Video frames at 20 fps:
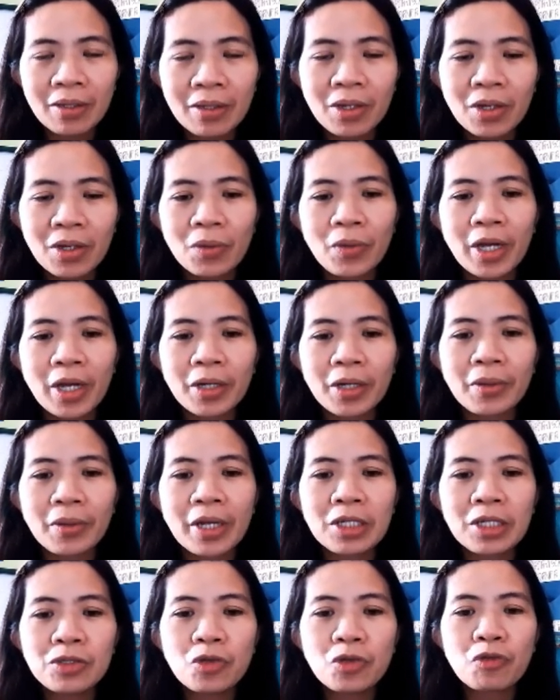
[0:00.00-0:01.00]
we are going
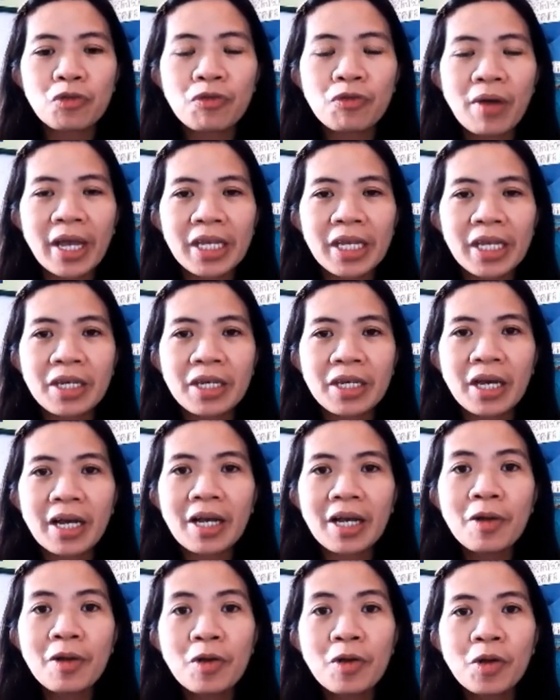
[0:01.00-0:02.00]
to find the
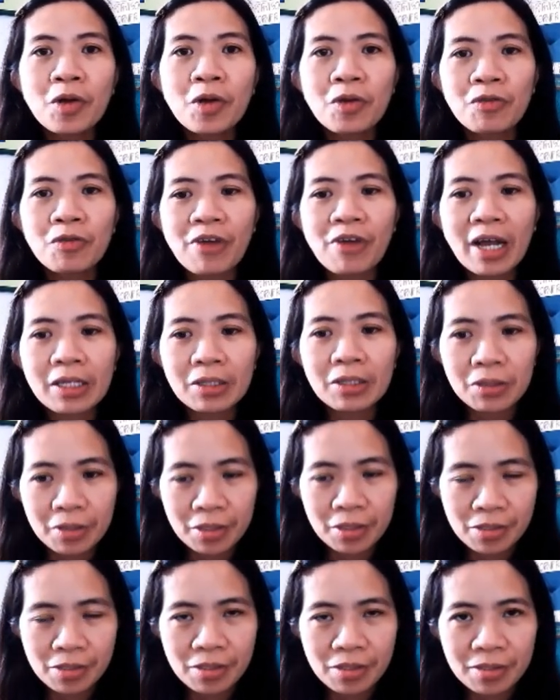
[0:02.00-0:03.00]

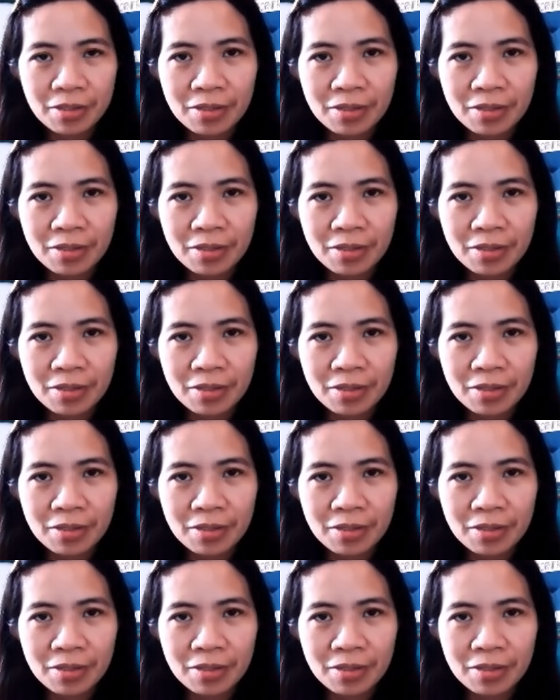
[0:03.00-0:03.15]
factors.